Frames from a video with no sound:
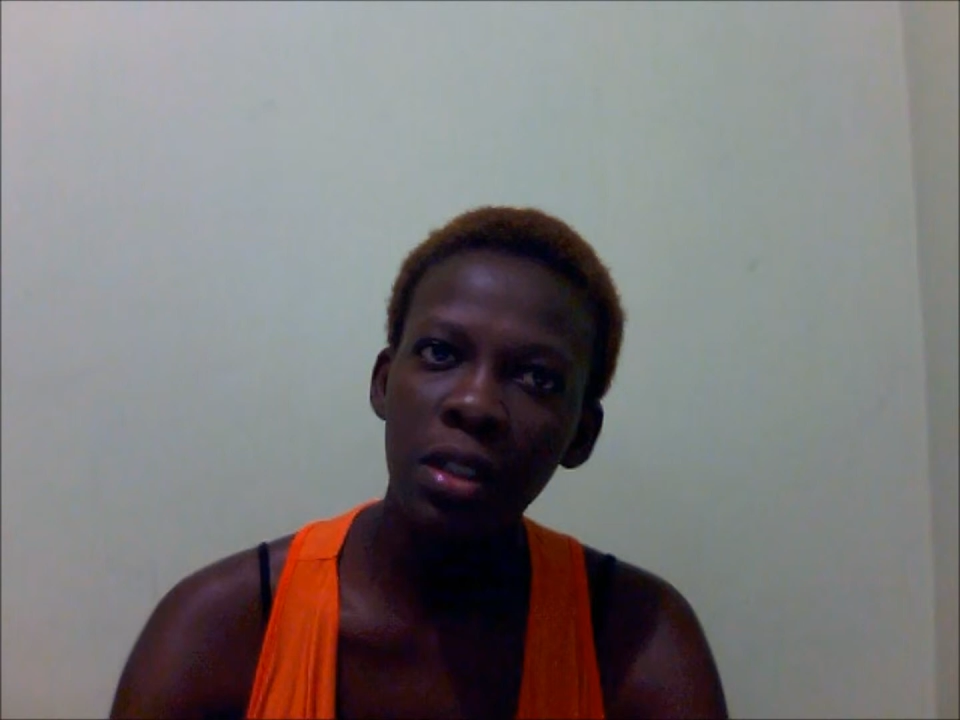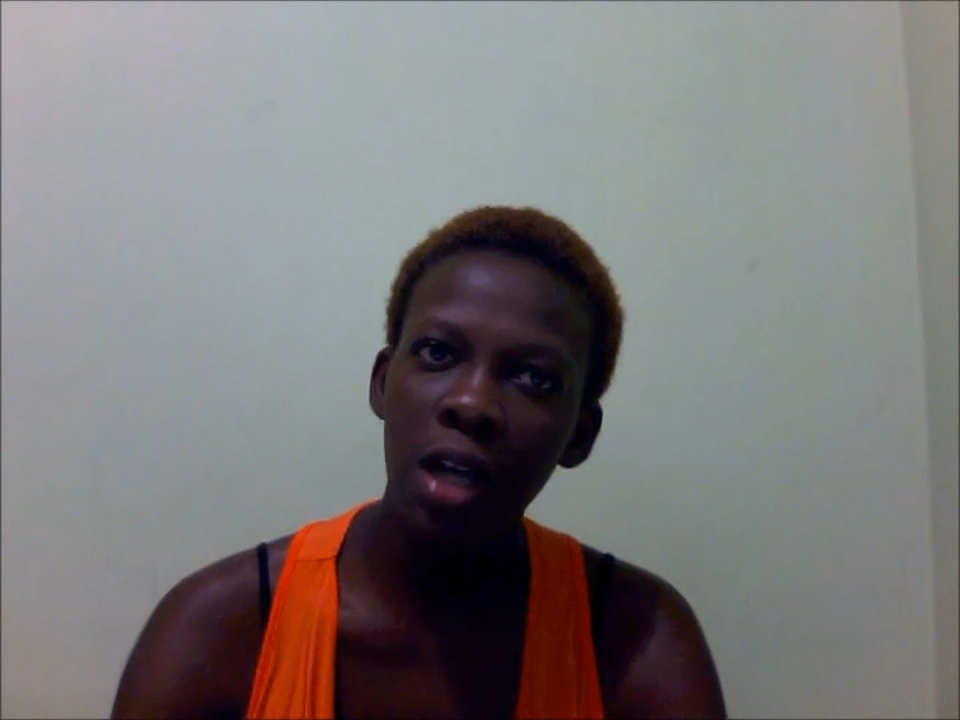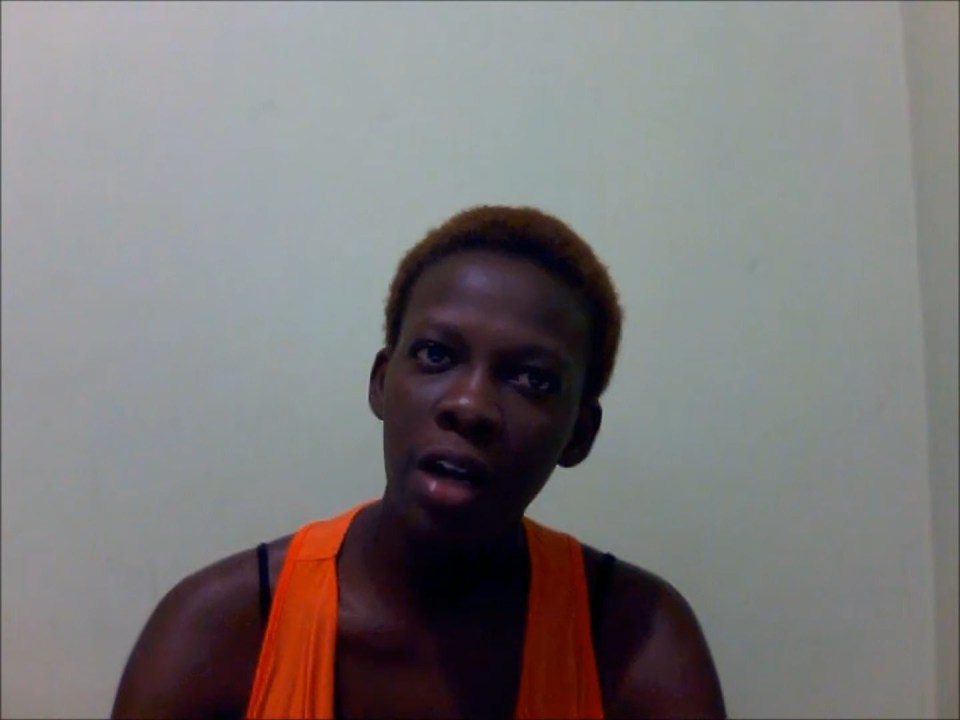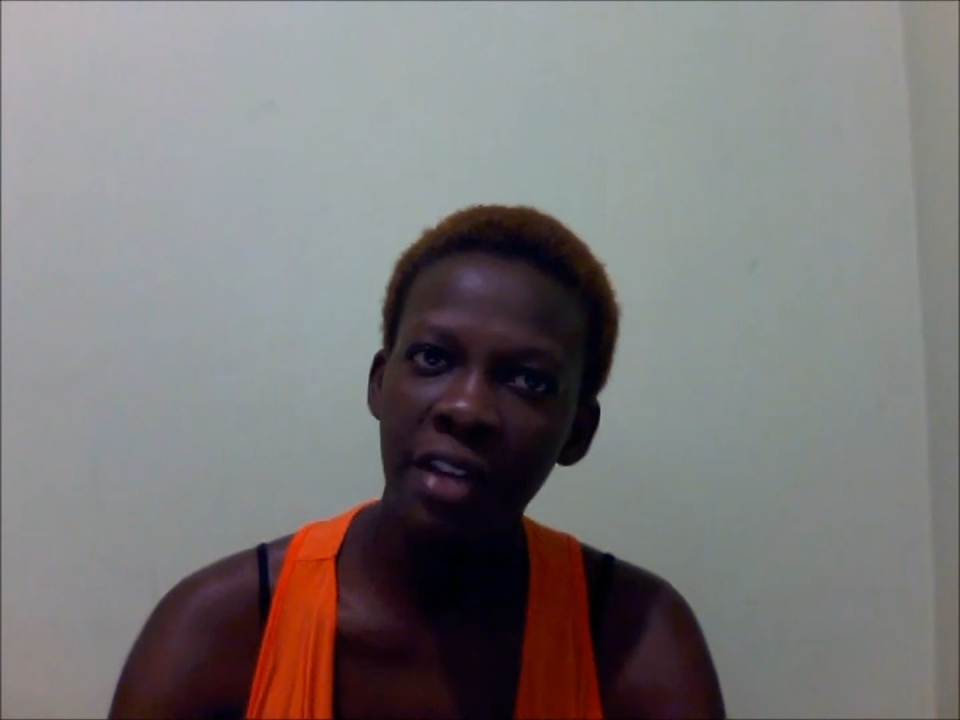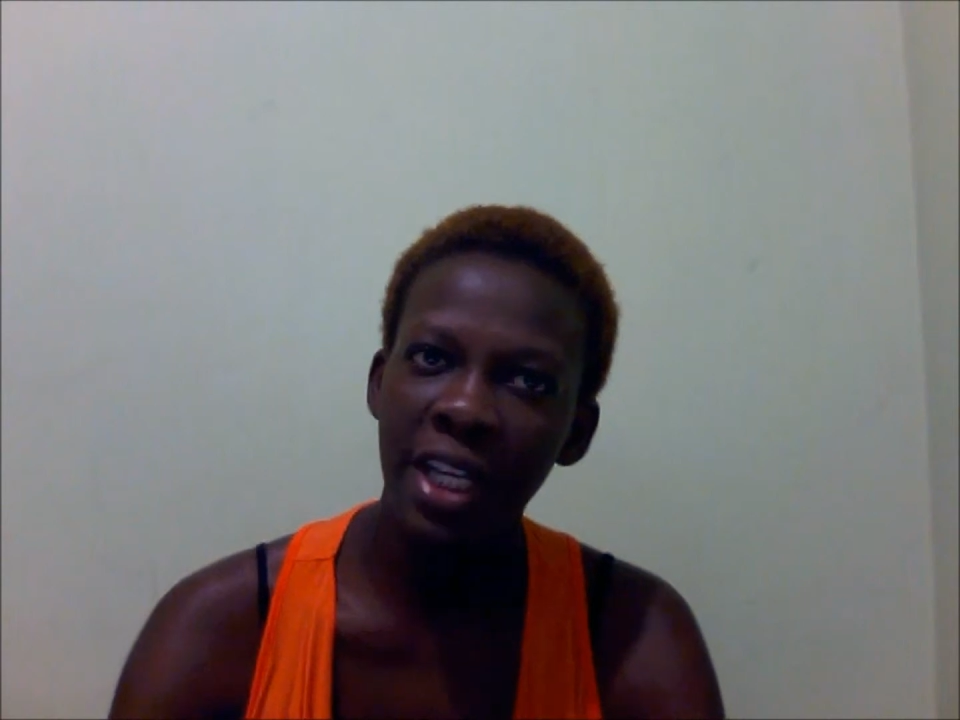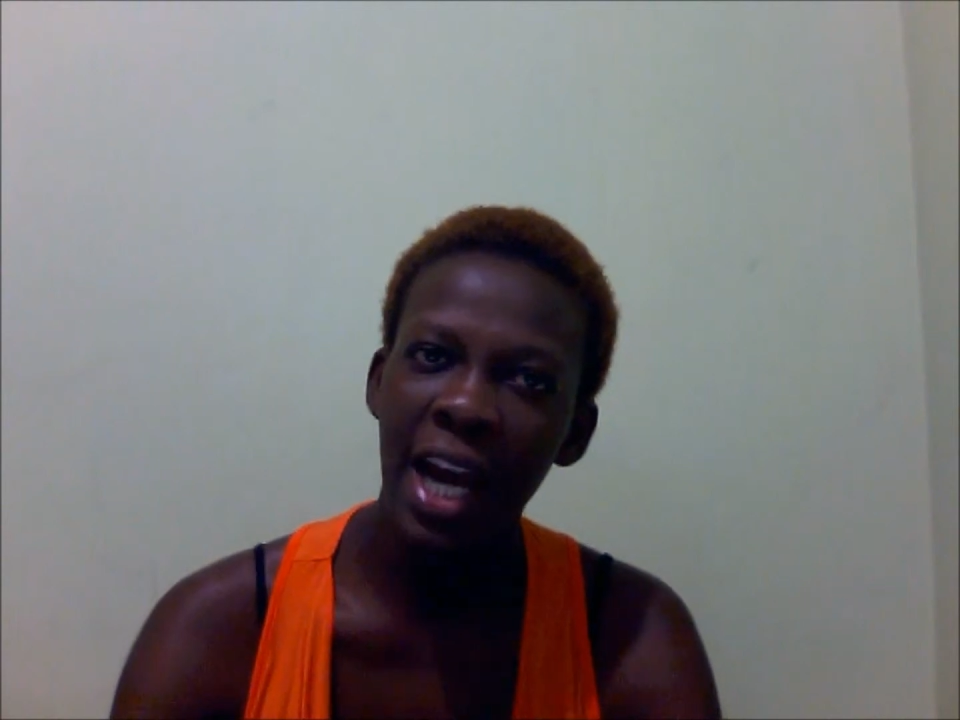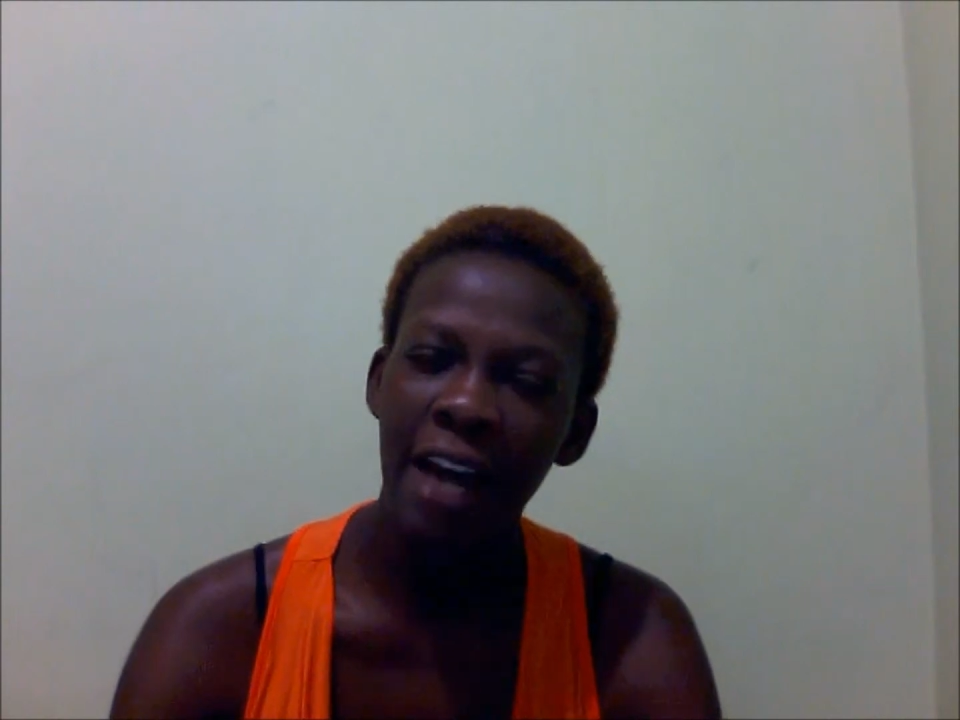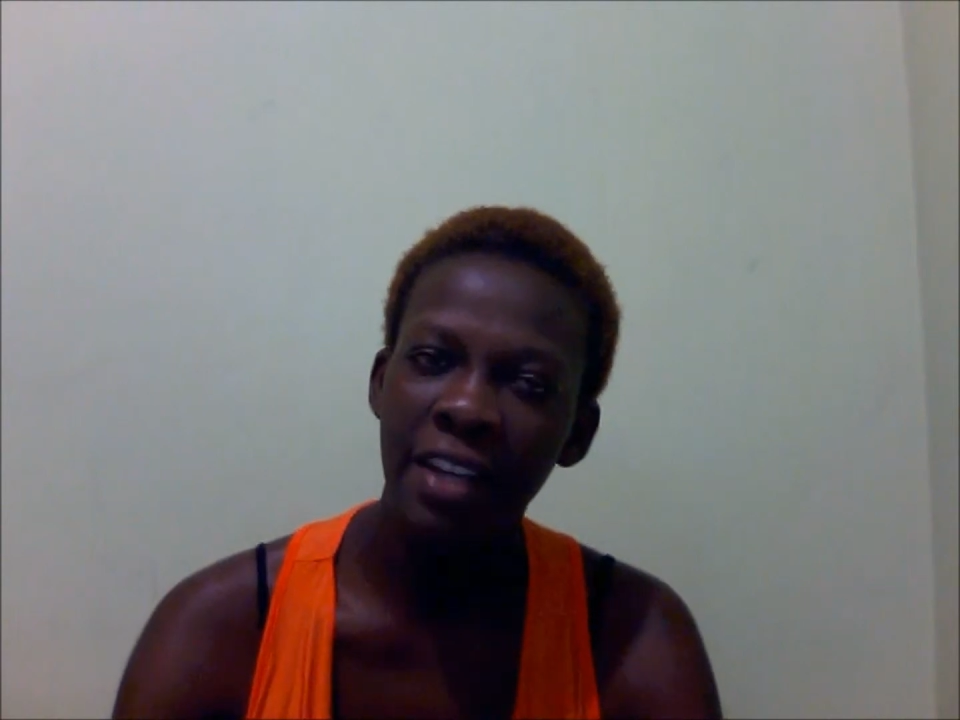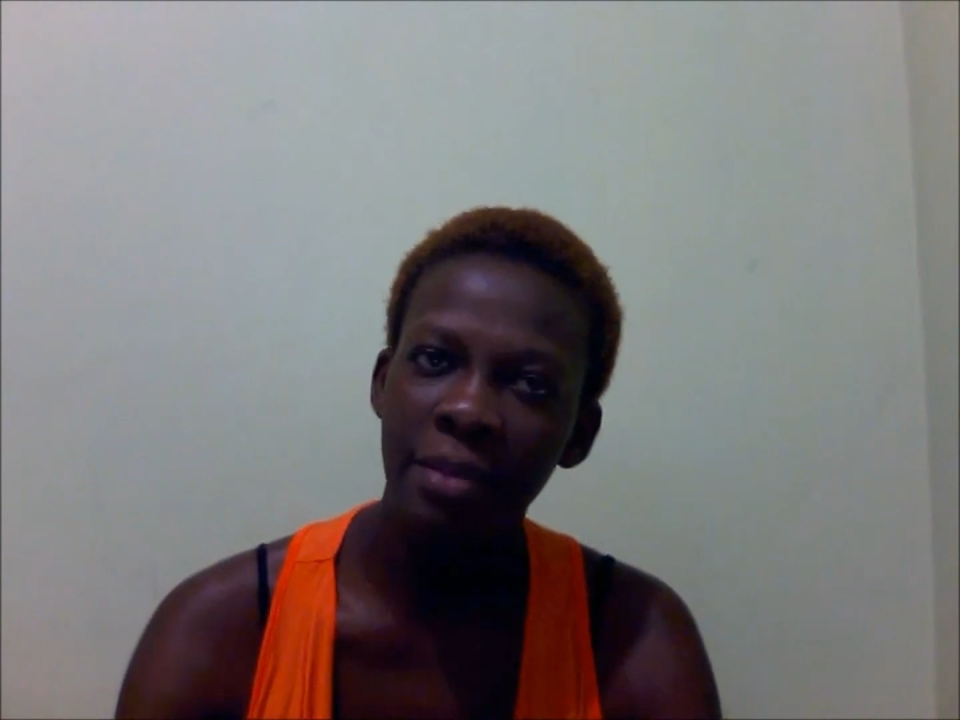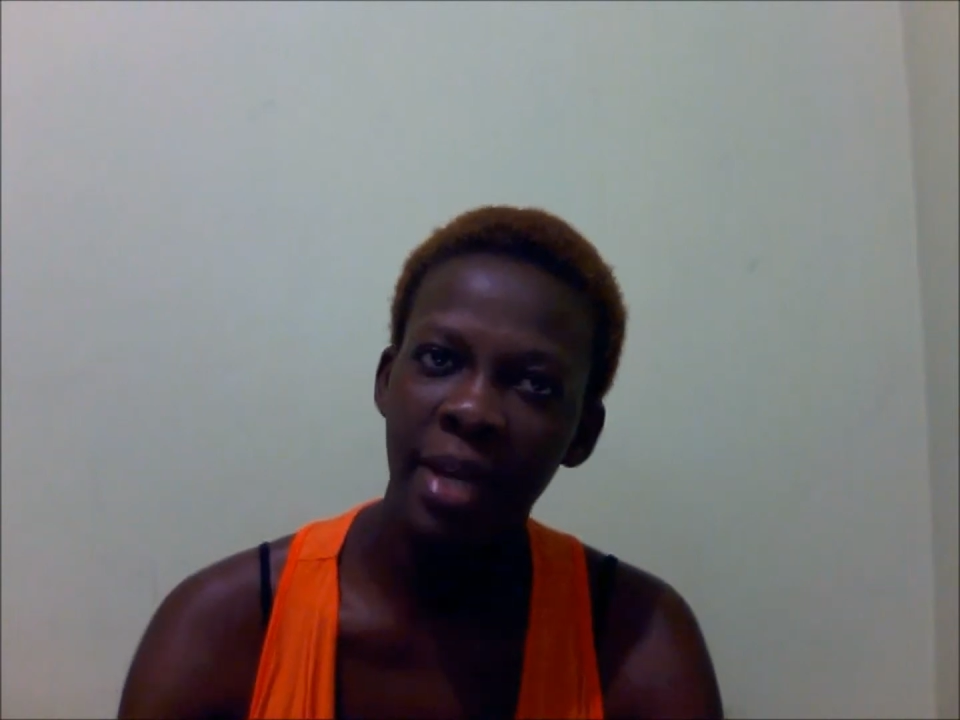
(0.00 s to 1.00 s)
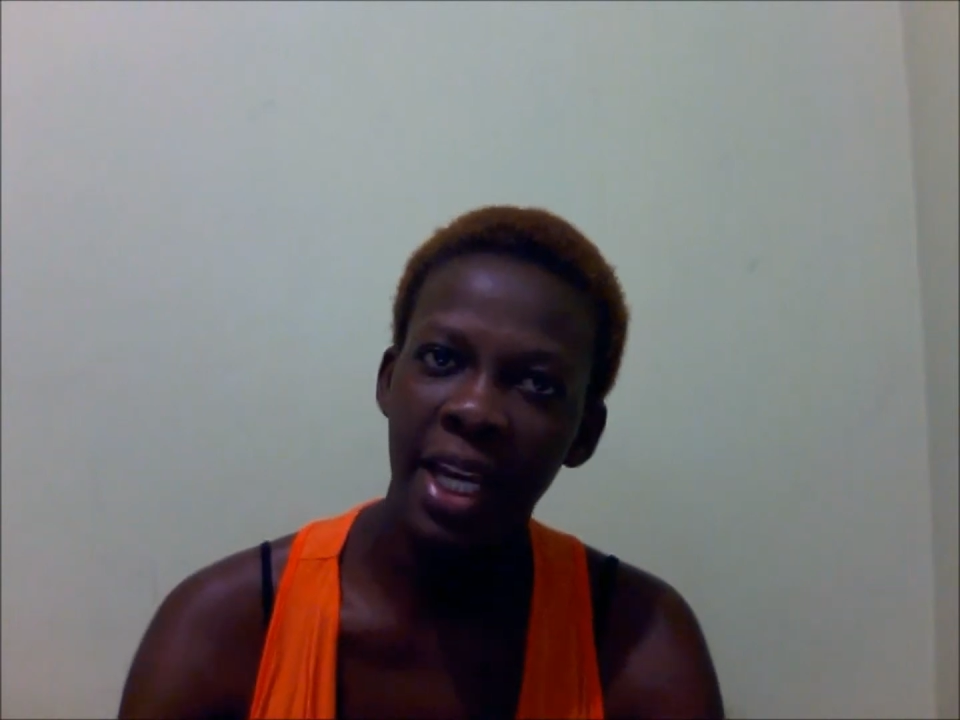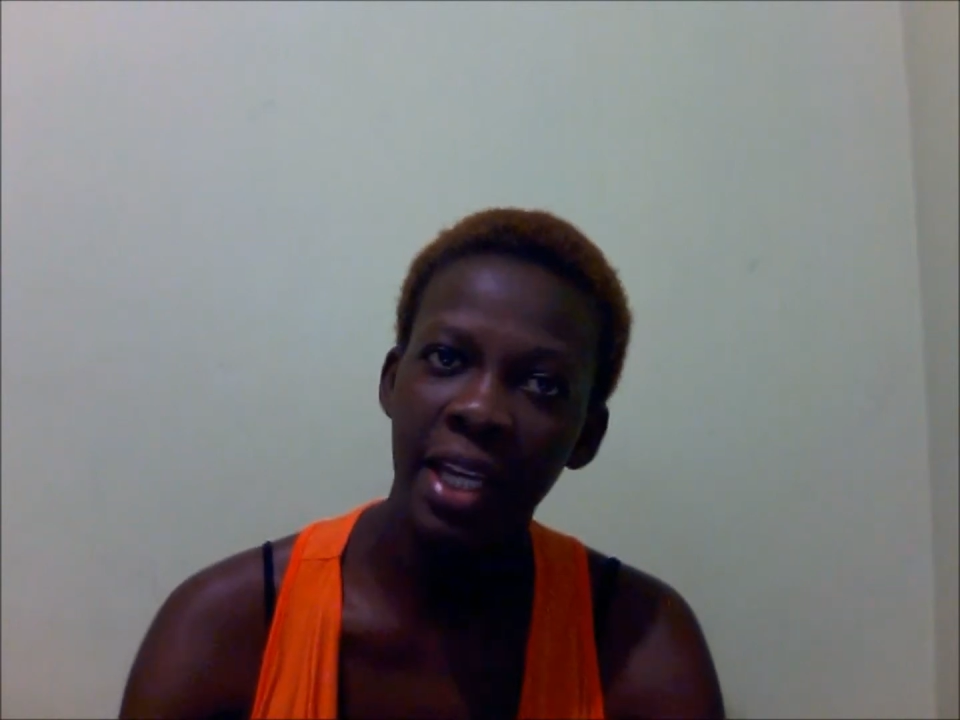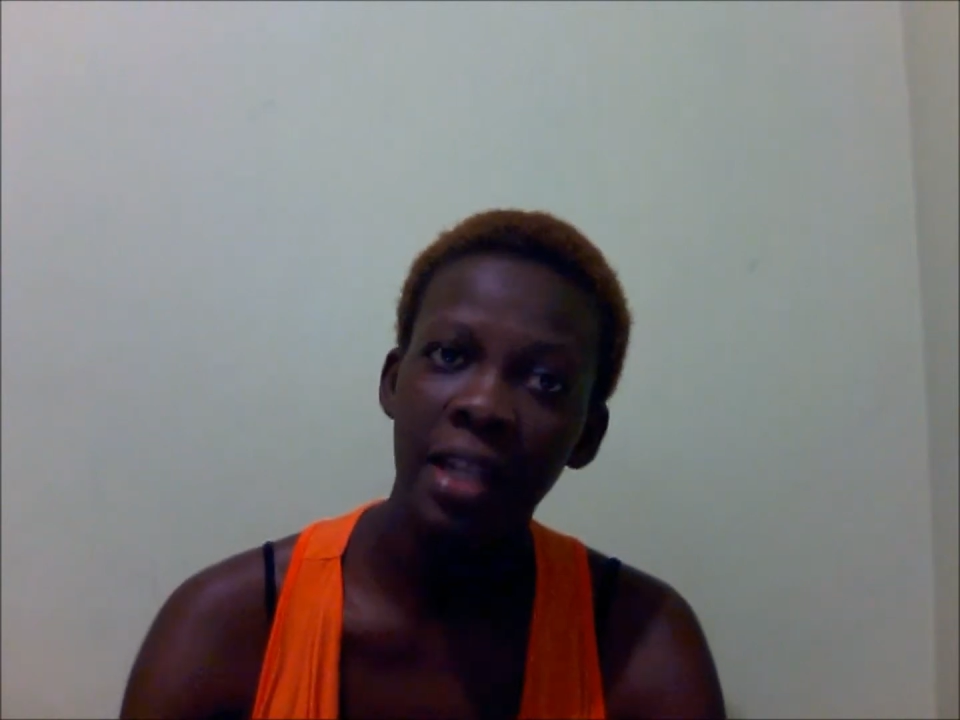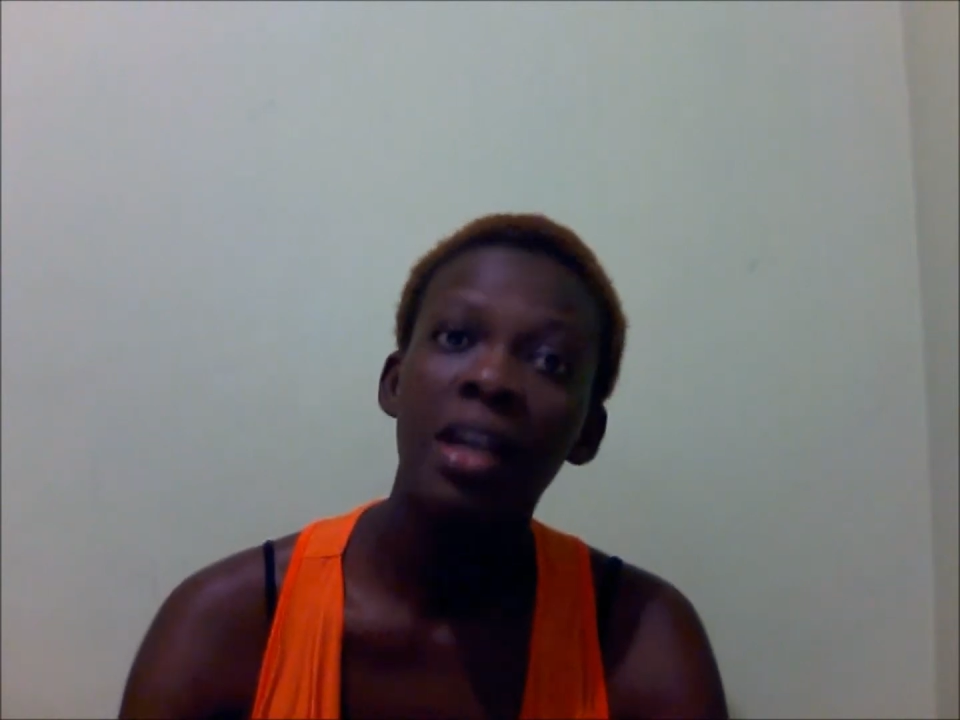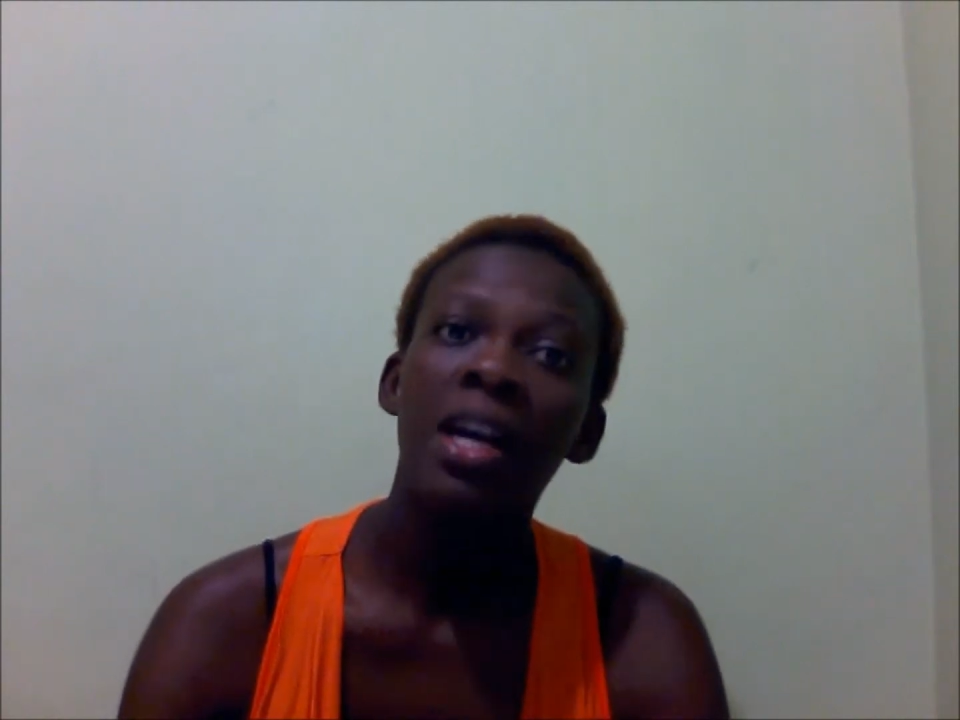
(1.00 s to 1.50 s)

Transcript: not really having pain.